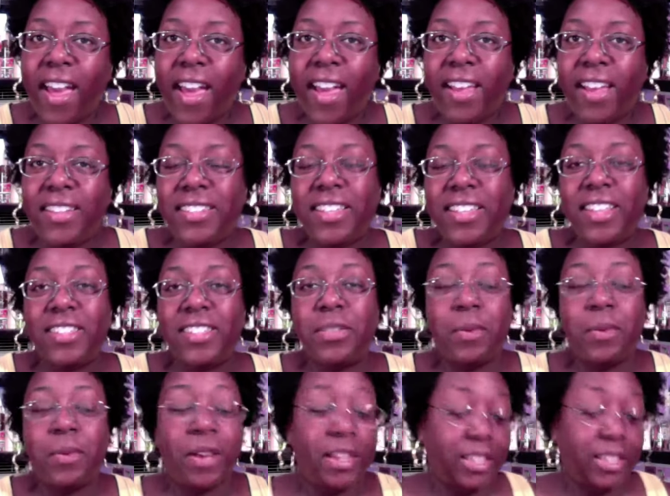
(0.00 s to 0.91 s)
guys, guess
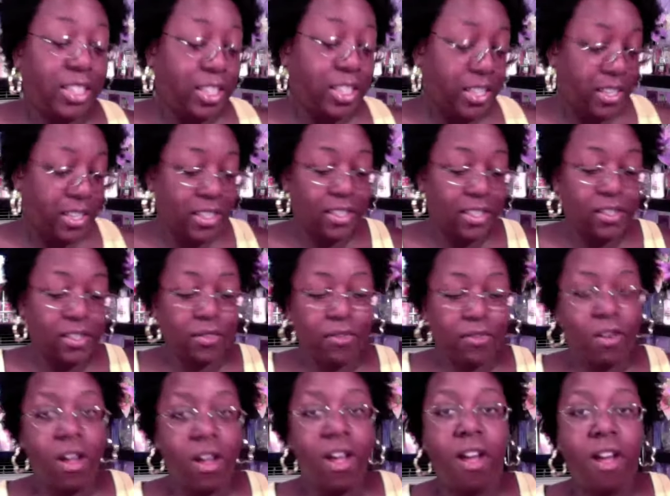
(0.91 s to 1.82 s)
what? Goodies
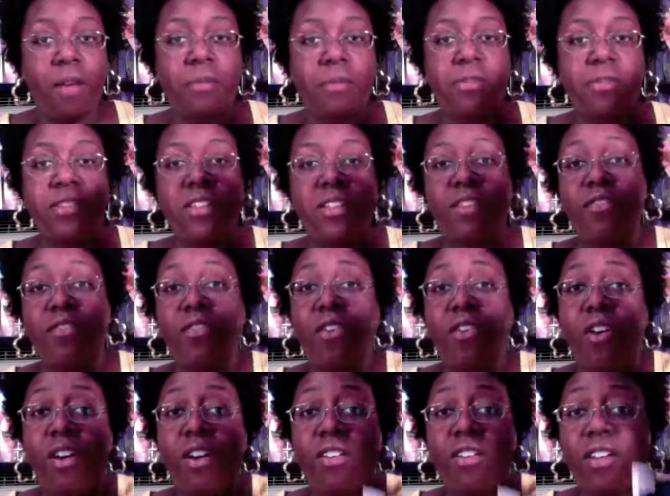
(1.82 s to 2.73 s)
from
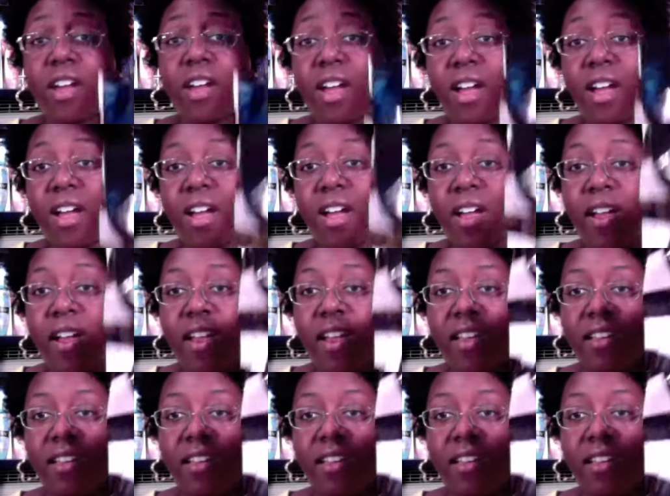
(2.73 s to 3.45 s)
Sephora.